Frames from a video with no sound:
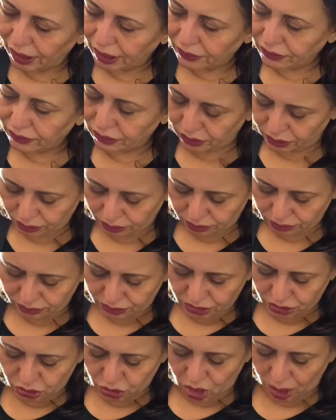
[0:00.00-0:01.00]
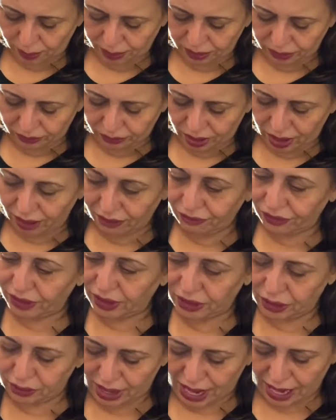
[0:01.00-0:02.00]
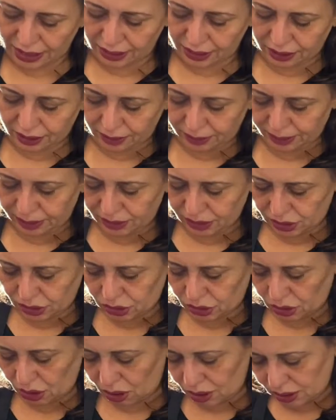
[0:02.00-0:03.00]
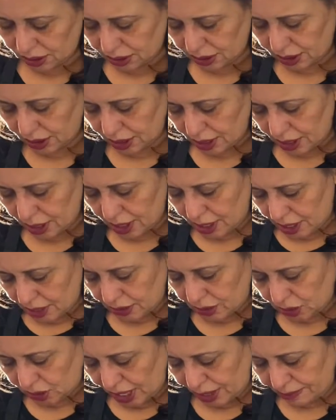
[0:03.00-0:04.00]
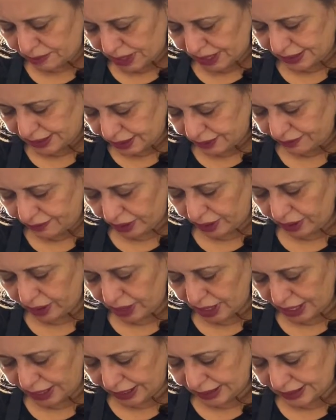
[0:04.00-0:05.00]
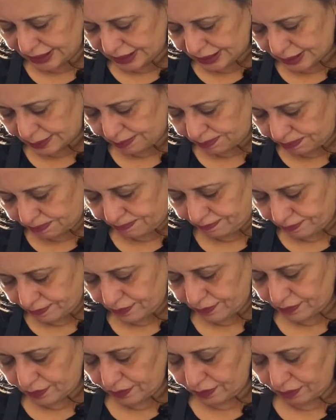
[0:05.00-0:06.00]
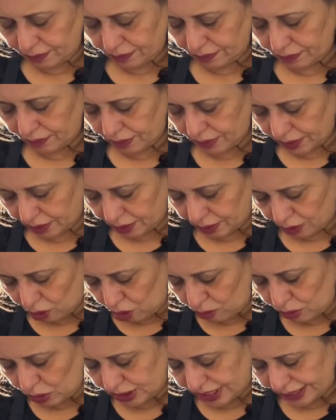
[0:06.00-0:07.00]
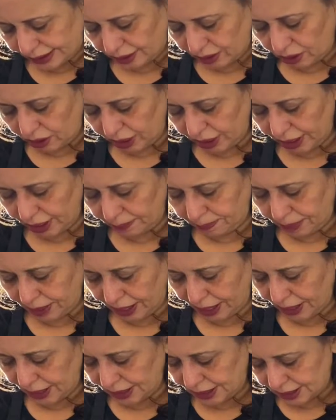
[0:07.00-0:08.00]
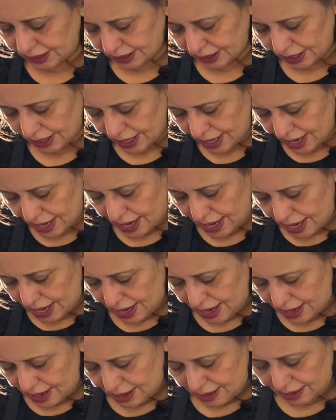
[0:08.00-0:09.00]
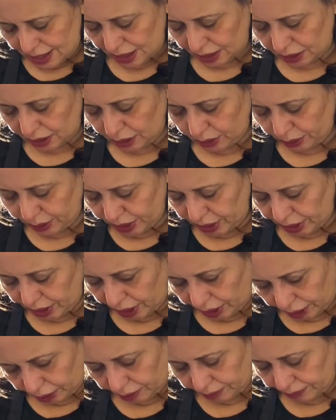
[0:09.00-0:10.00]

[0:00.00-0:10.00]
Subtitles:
So you just chop it rough, and then you add a little bit of salt, so that makes it a very nice, almost like a garlic paste that'll go in there.